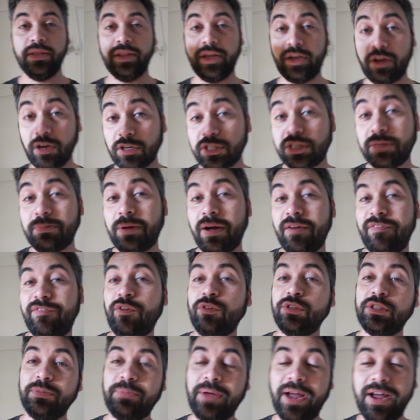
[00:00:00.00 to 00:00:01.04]
They cost about
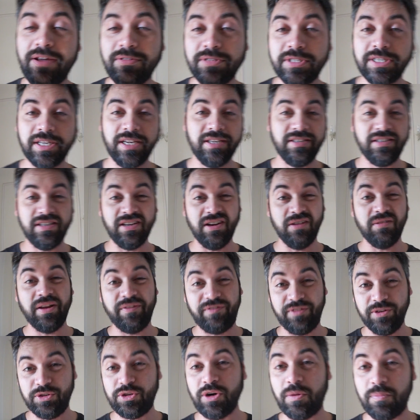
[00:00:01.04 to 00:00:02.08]
£40, and you know,
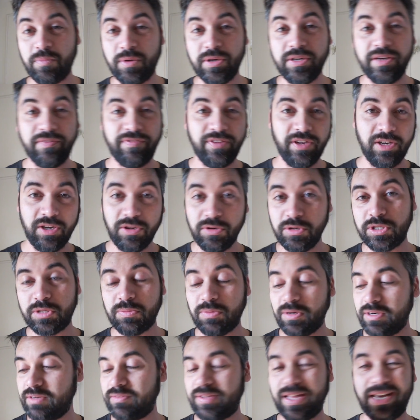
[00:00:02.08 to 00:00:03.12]
if you drop one, if you lose
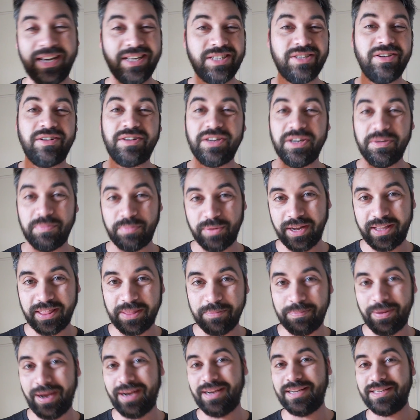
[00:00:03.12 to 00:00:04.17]
one, then it's not going to break
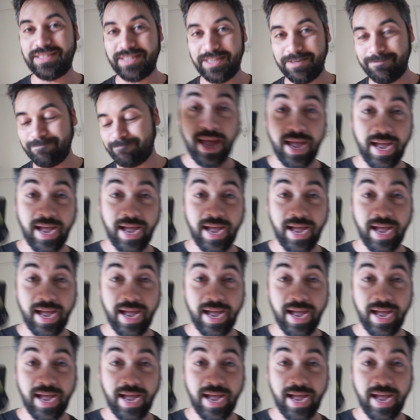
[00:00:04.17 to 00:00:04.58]
the bank, is it?